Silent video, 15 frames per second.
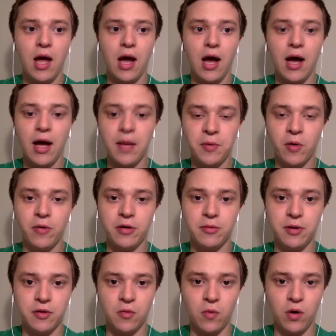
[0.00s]
I'm going to
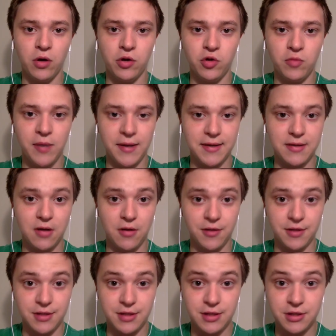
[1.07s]
be the one who makes all the
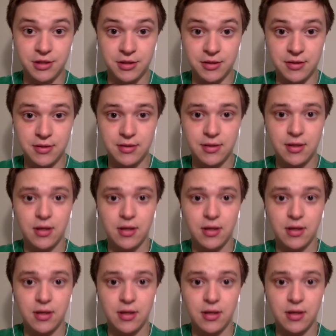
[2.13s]
decisions